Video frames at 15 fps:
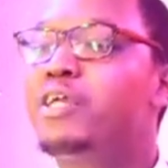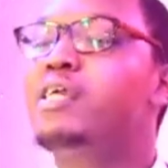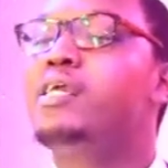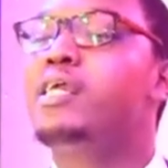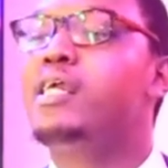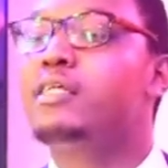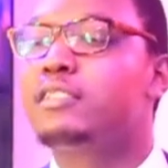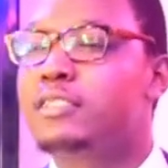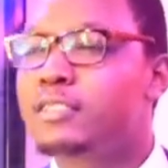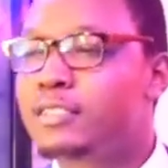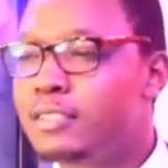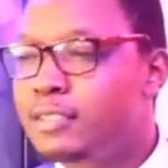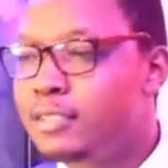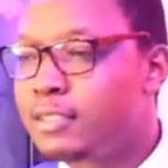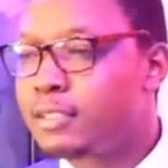he is,
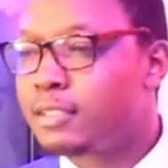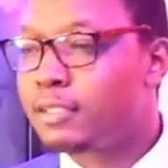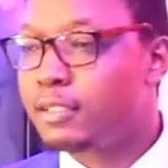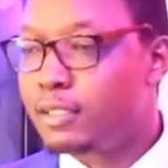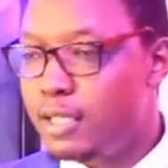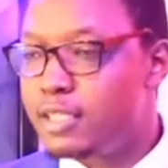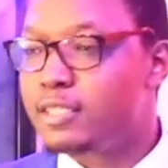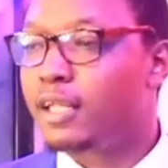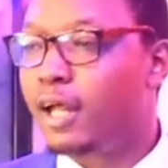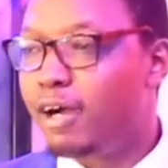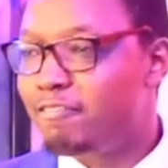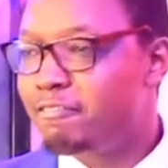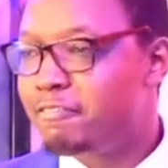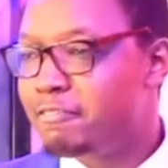is love.